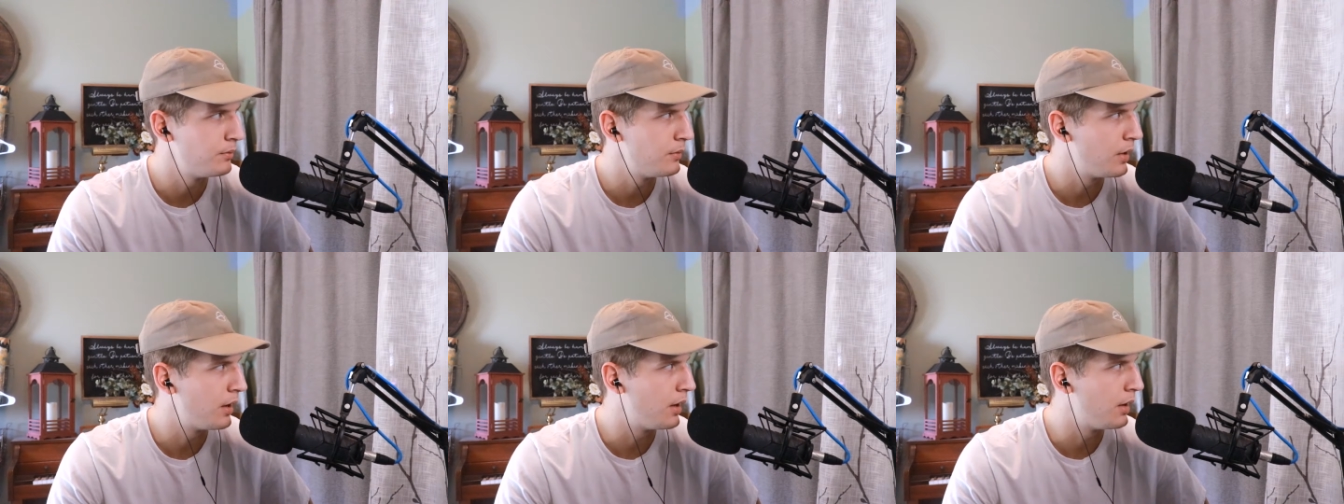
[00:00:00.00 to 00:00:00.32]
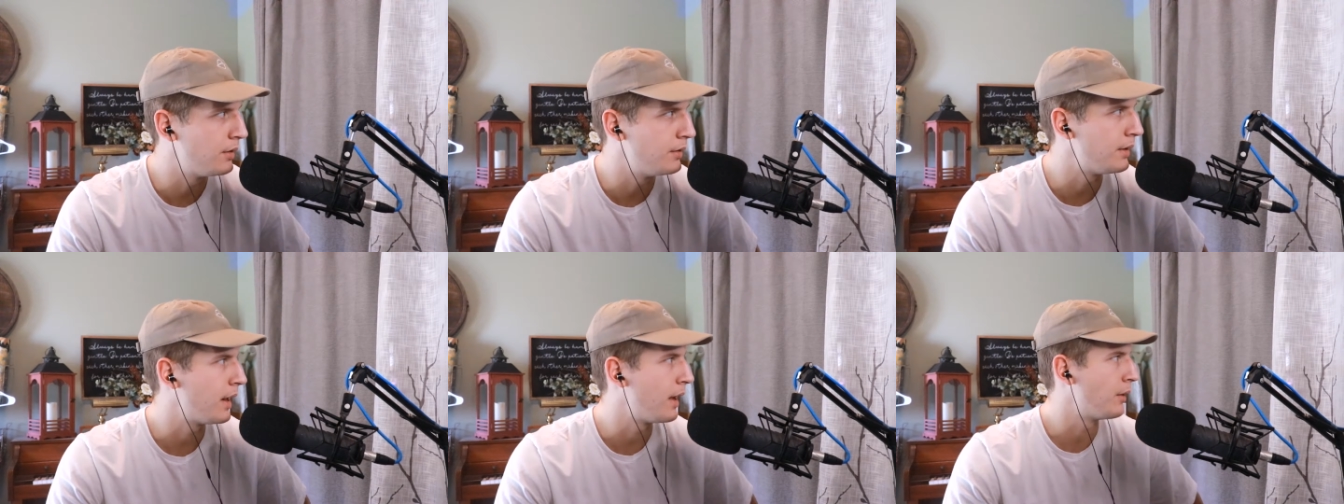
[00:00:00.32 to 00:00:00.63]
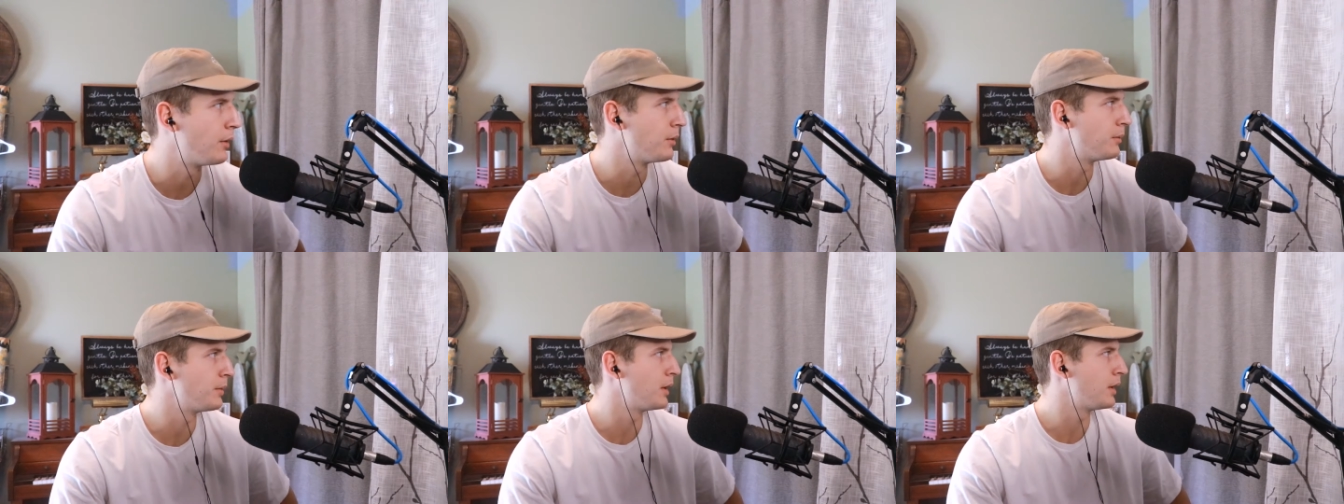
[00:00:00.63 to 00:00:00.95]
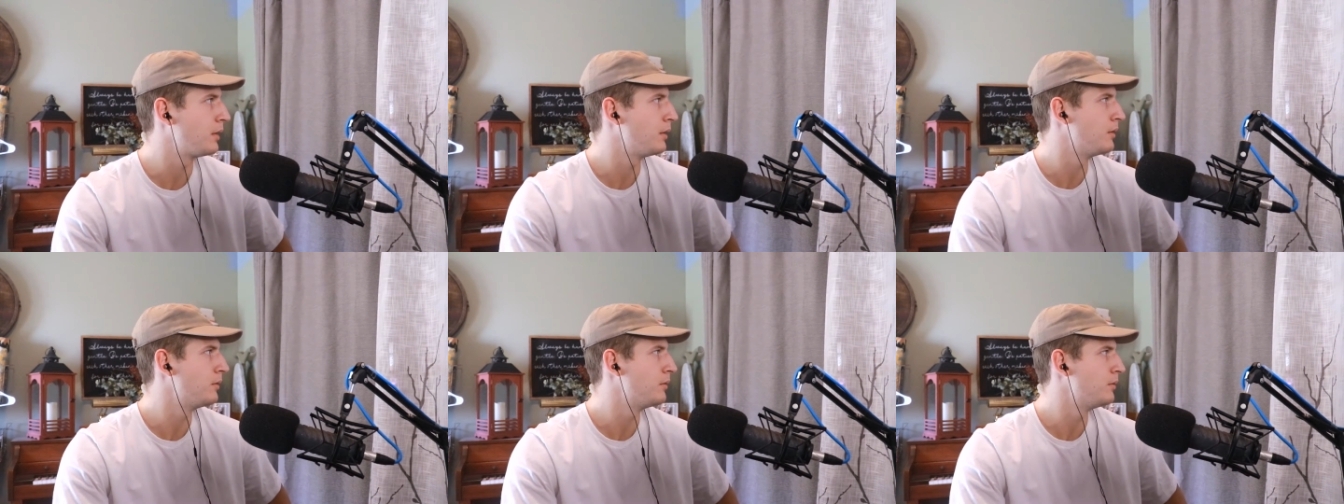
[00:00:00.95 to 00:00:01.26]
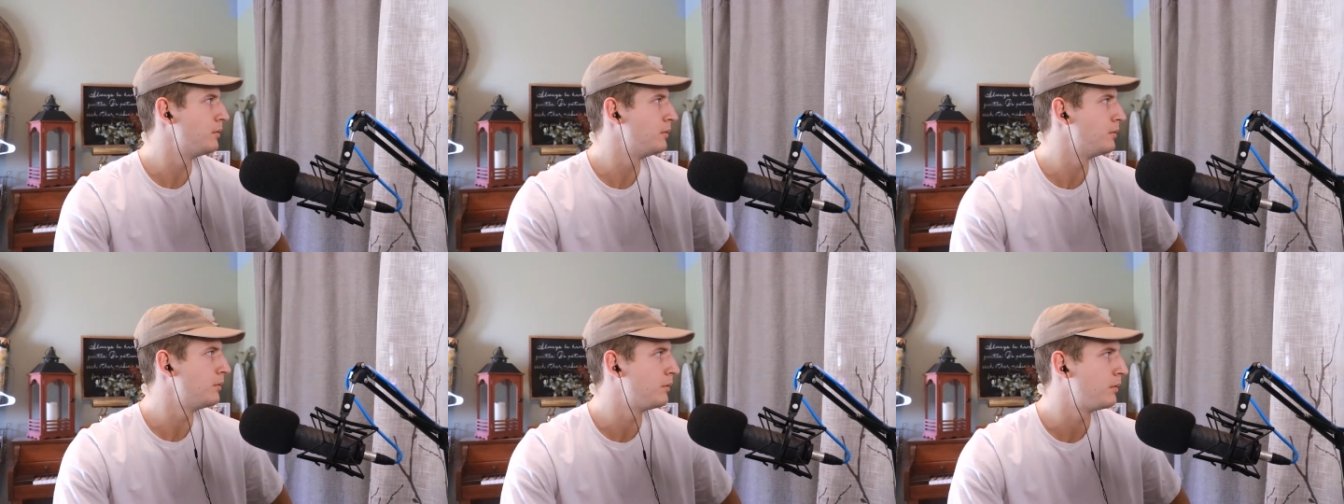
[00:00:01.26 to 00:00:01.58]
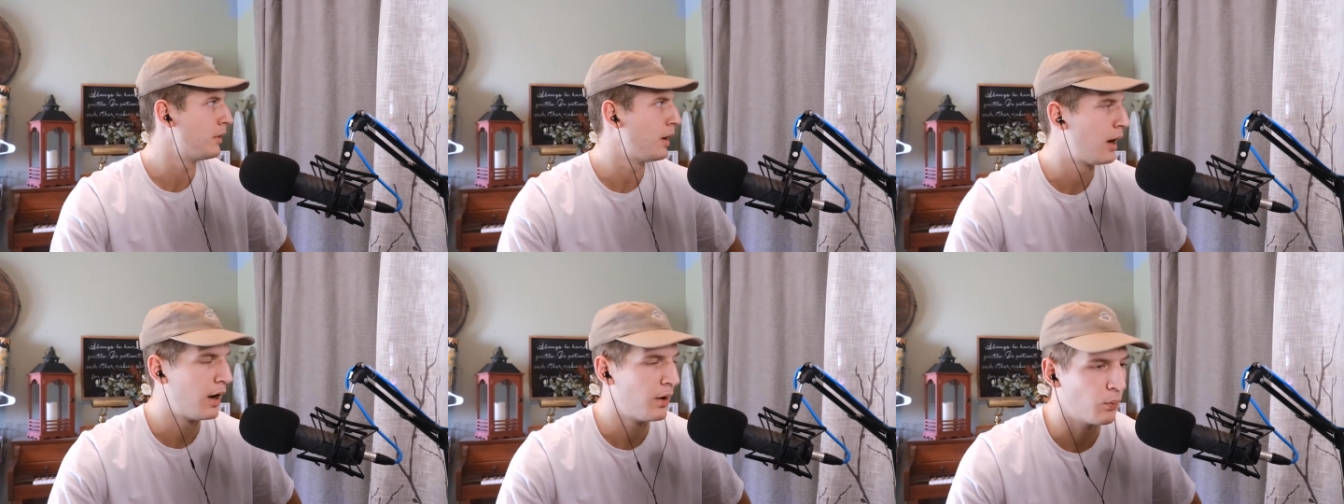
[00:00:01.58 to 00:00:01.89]
Undoubtedly.
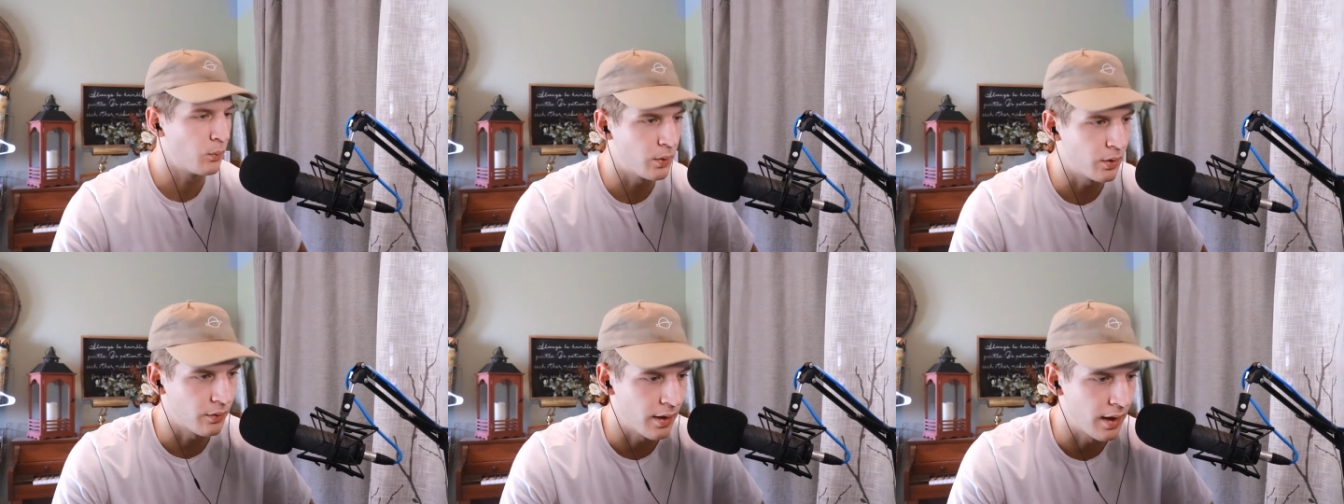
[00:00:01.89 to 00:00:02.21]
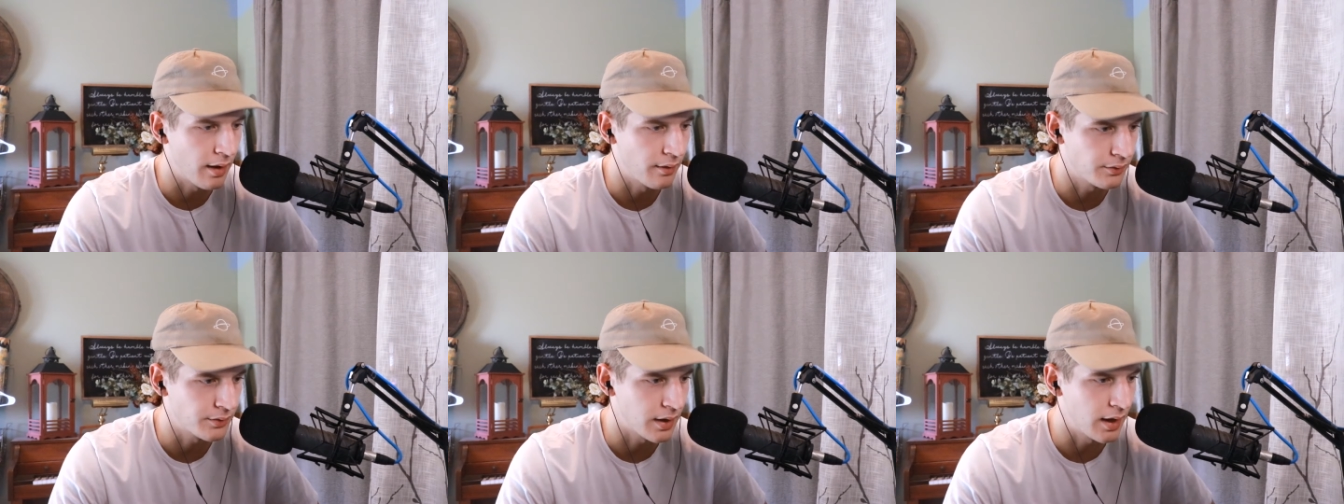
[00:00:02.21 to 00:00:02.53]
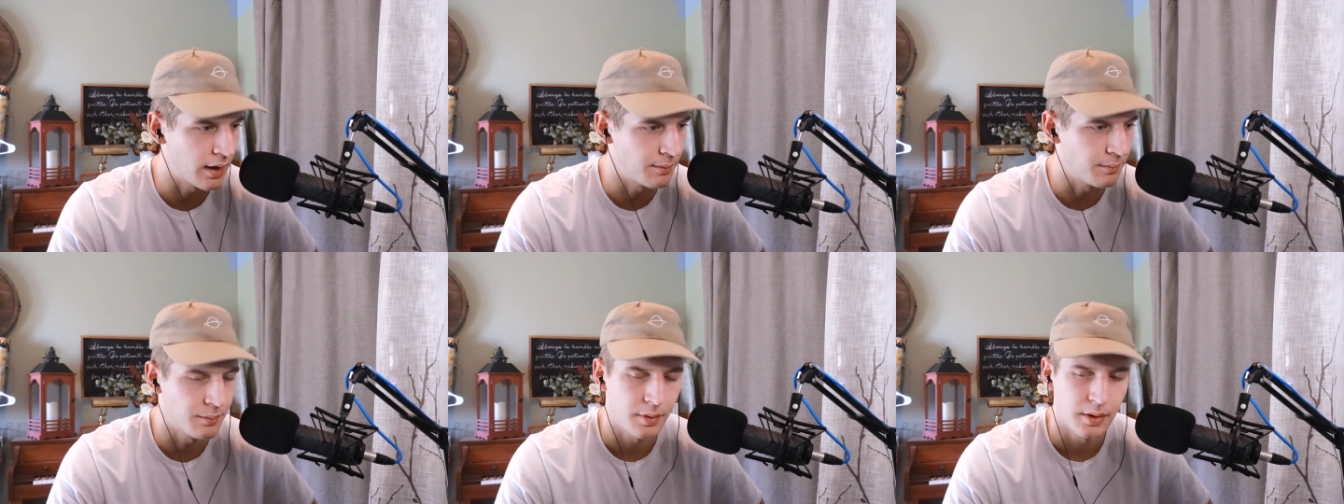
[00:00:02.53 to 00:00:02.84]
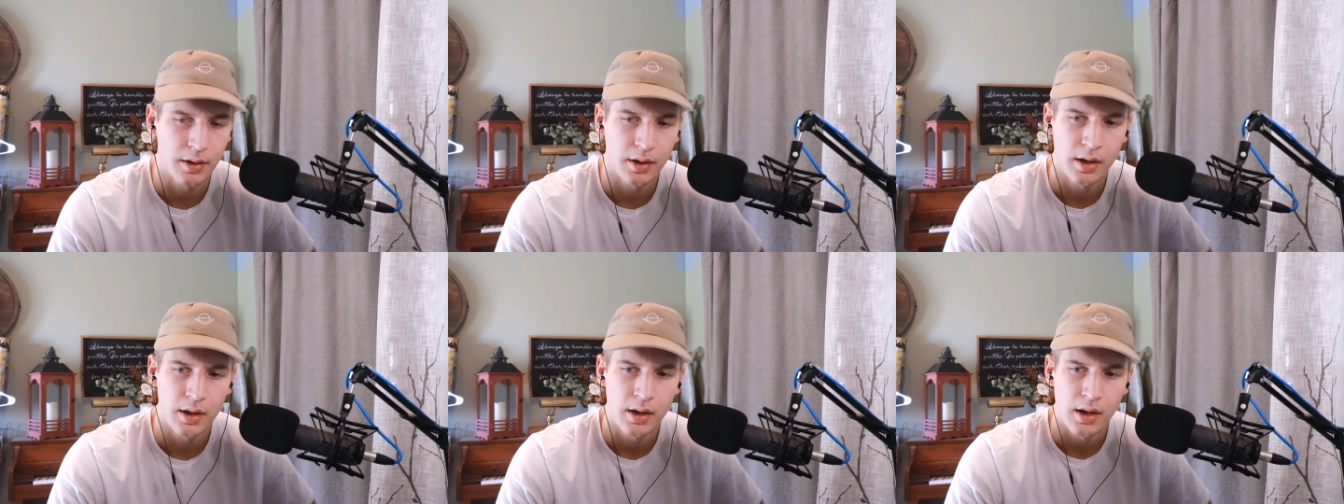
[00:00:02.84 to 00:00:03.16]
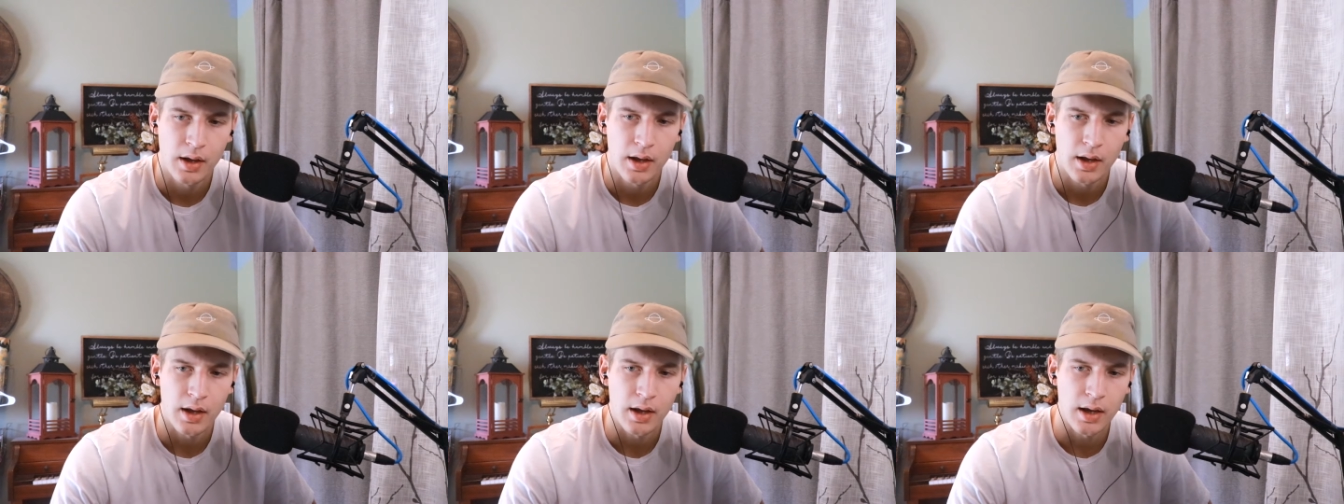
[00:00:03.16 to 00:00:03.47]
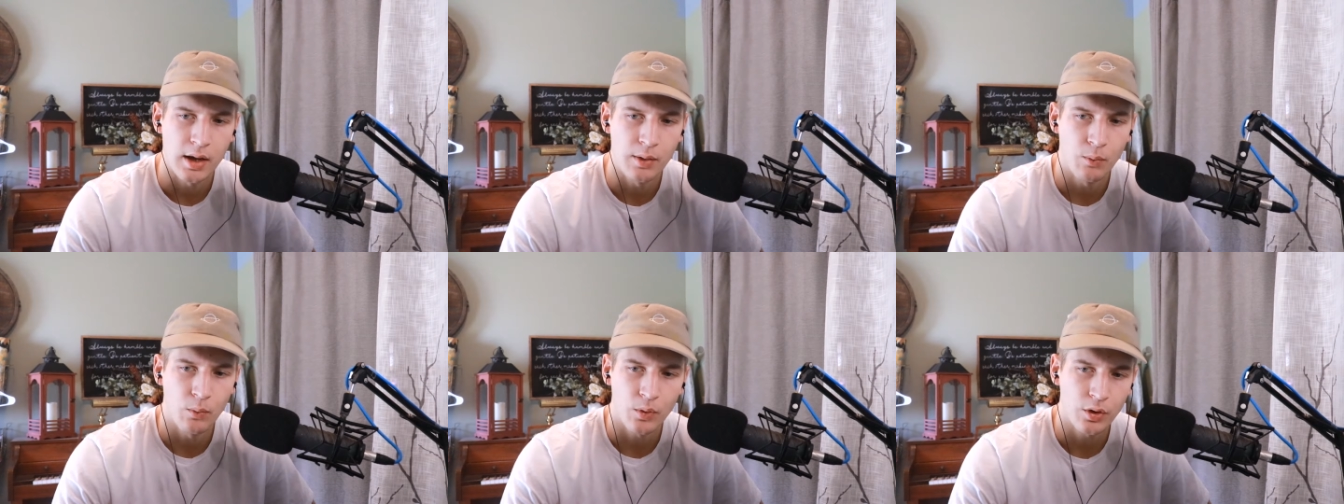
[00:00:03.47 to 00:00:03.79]
I will have time.
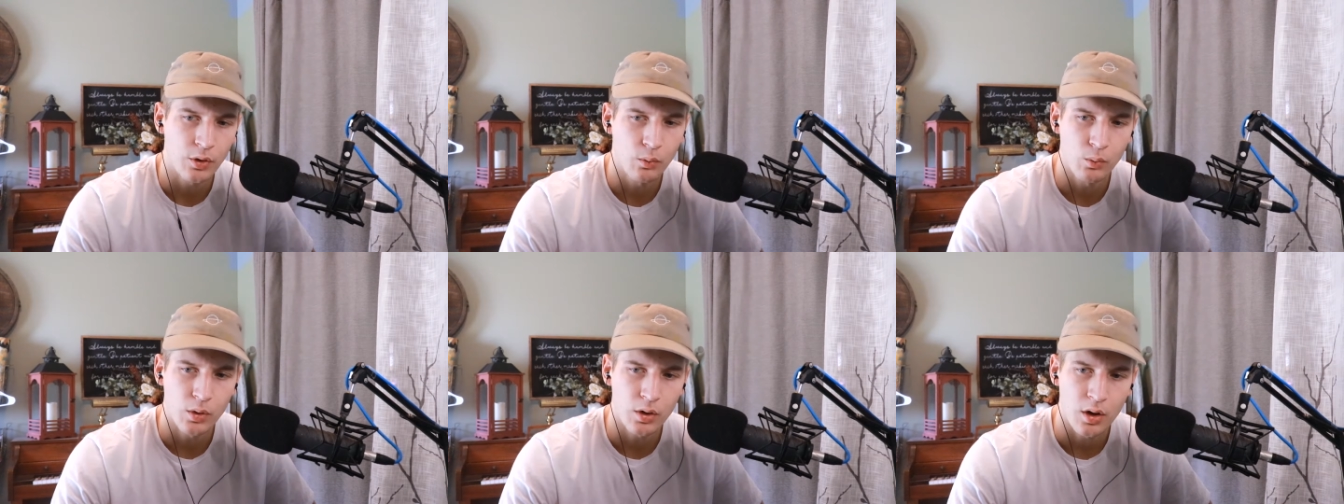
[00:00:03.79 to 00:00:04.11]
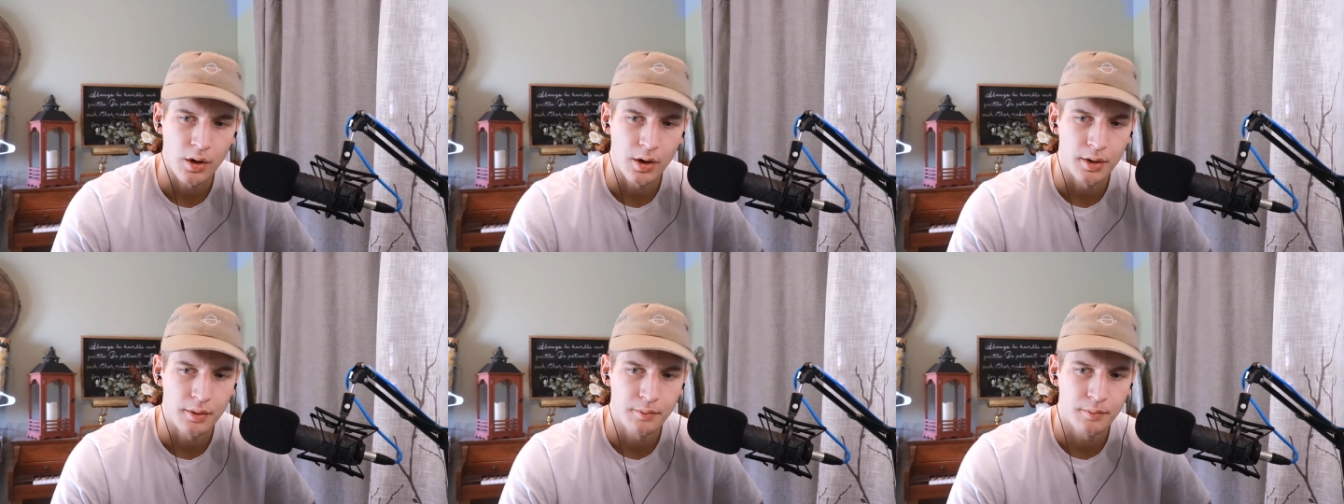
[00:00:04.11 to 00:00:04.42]
And we're going to work on it.